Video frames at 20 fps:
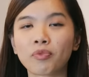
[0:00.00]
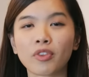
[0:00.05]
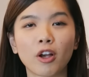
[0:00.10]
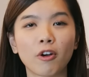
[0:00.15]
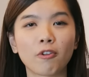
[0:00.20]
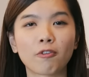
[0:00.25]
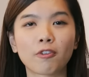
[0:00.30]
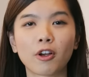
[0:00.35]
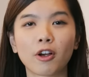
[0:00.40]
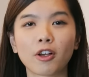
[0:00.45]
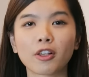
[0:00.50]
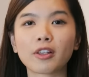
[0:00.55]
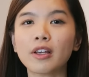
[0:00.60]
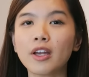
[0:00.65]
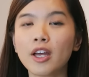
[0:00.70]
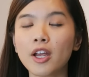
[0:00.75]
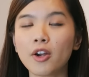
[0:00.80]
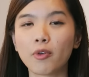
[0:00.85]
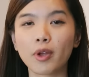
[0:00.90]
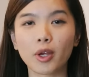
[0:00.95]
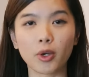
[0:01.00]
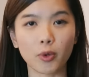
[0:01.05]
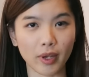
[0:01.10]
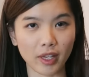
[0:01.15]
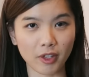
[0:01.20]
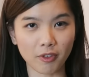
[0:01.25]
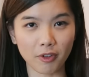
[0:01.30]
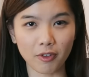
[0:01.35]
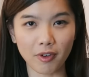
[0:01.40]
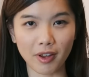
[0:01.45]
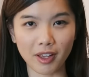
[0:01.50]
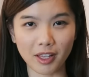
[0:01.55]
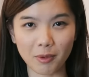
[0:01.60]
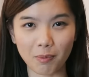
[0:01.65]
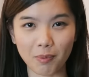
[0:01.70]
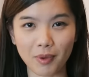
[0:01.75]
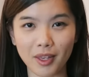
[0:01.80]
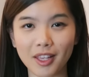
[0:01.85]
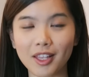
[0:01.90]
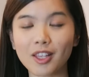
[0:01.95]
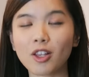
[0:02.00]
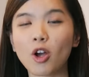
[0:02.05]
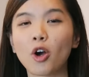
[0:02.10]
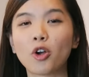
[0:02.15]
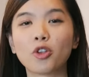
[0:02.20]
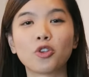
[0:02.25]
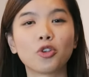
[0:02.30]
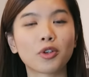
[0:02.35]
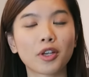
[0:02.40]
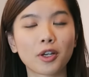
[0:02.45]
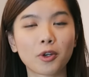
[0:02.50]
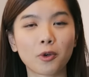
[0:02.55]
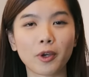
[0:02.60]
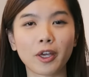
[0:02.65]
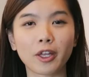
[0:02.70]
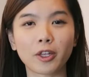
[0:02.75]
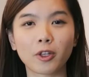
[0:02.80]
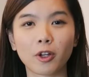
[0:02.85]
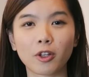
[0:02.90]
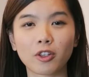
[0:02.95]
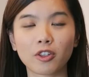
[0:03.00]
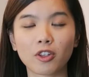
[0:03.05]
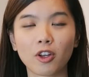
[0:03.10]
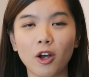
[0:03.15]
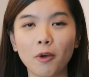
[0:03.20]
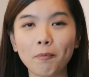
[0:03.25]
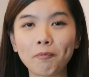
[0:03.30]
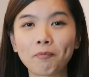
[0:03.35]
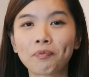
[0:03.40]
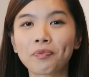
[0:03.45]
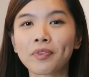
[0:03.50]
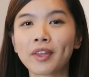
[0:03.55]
Of course, request for recipes on nyonyacooking.com.